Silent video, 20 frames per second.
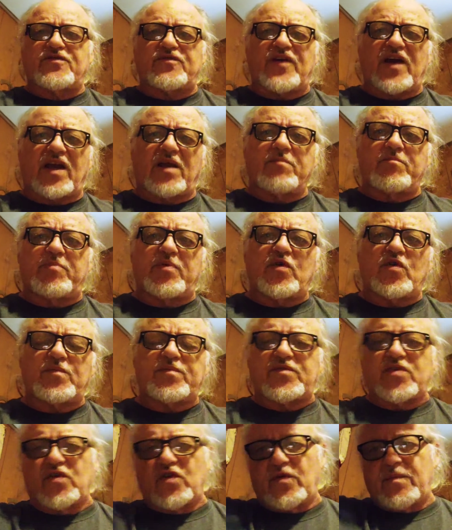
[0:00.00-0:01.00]
fucking
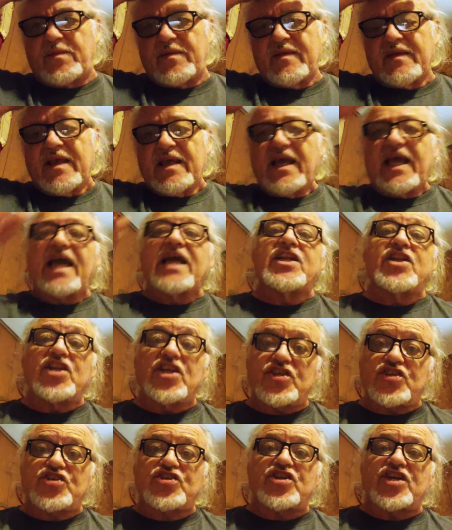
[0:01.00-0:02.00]
boob tube and
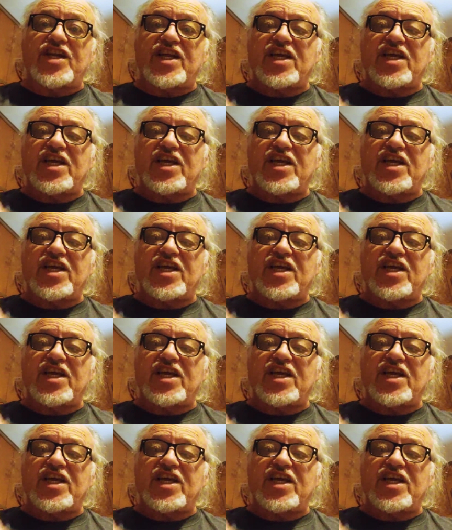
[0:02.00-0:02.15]
this shit